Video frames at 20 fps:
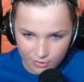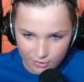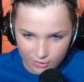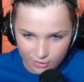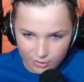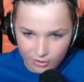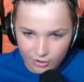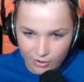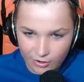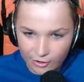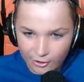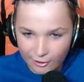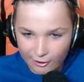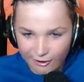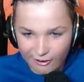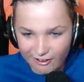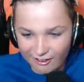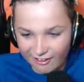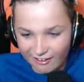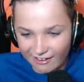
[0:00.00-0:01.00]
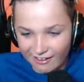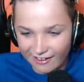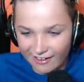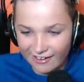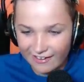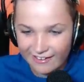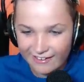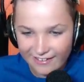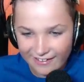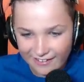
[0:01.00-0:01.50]
Okay,
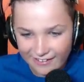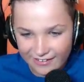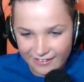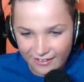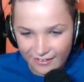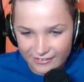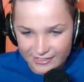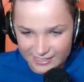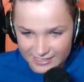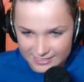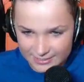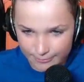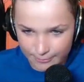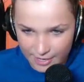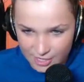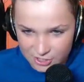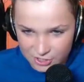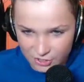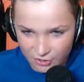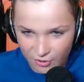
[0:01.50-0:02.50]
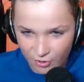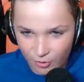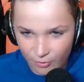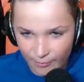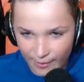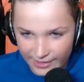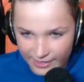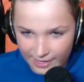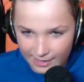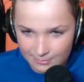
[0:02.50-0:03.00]
let's measure. Oh
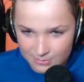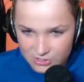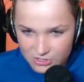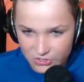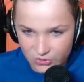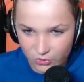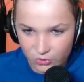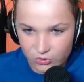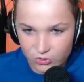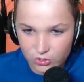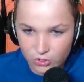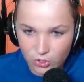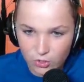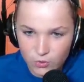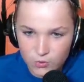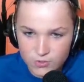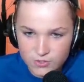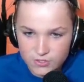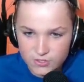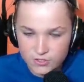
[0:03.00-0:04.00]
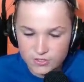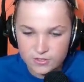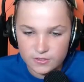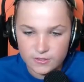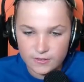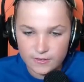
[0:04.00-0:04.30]
my god, I'm so close.